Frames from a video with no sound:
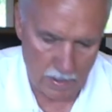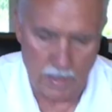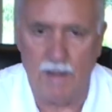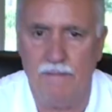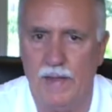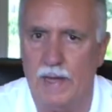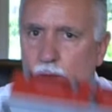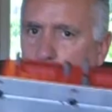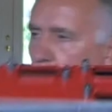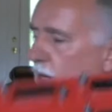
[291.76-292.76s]
And on that
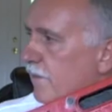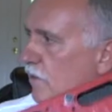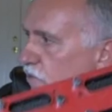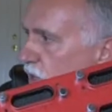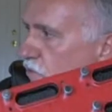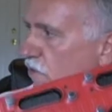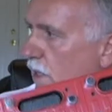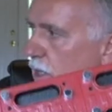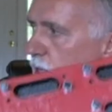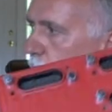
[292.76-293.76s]
note, on the
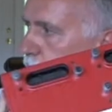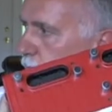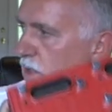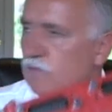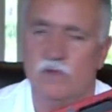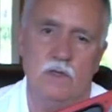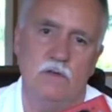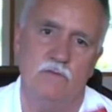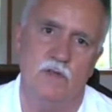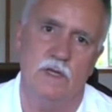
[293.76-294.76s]
ECM, this
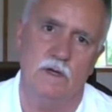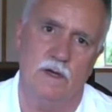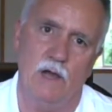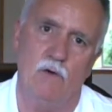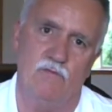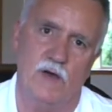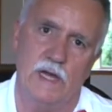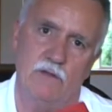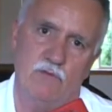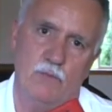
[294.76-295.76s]
is
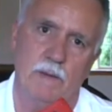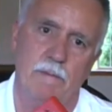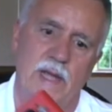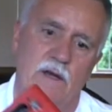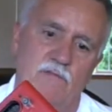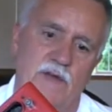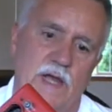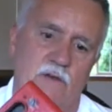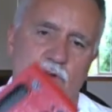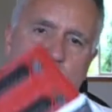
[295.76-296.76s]
Delphi's
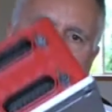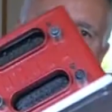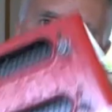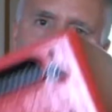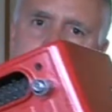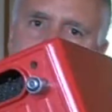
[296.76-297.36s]
remanufactured unit.